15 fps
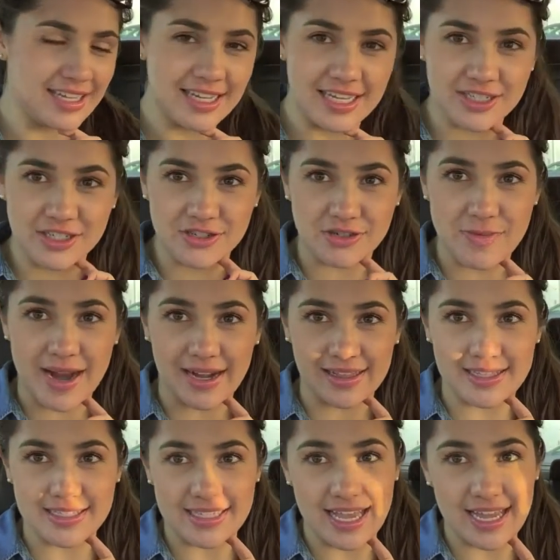He just
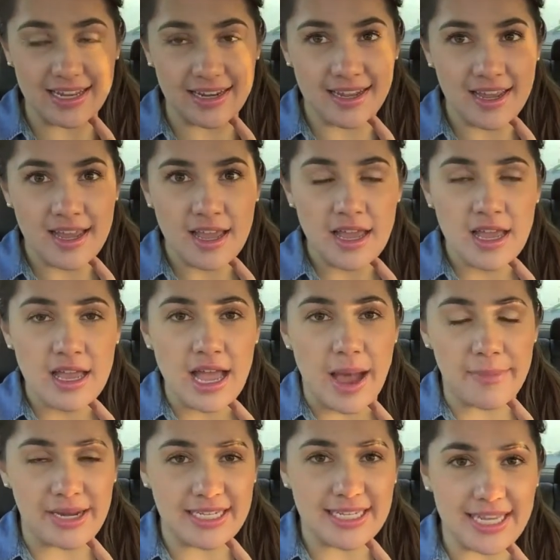dramatically said, how
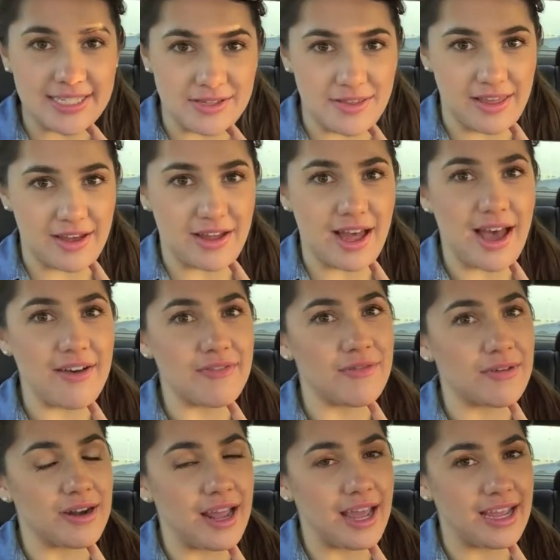many texts do you think I'll have
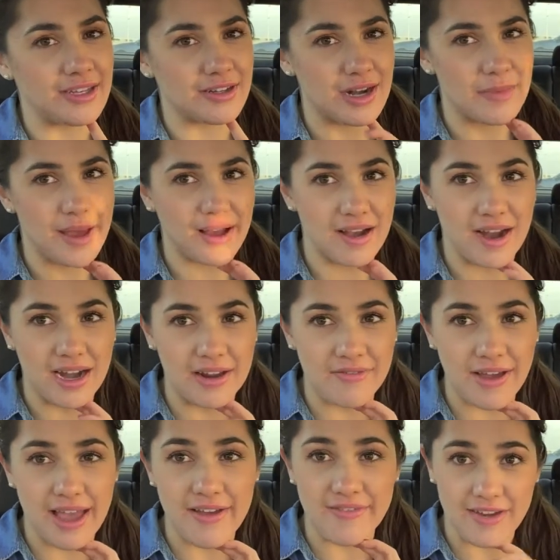when I turn it back on? If
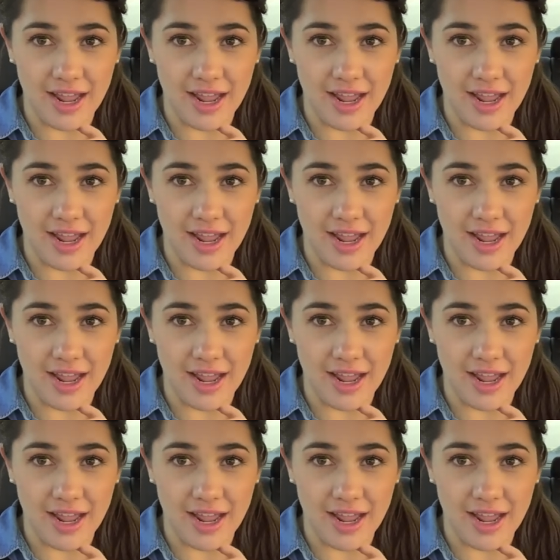I have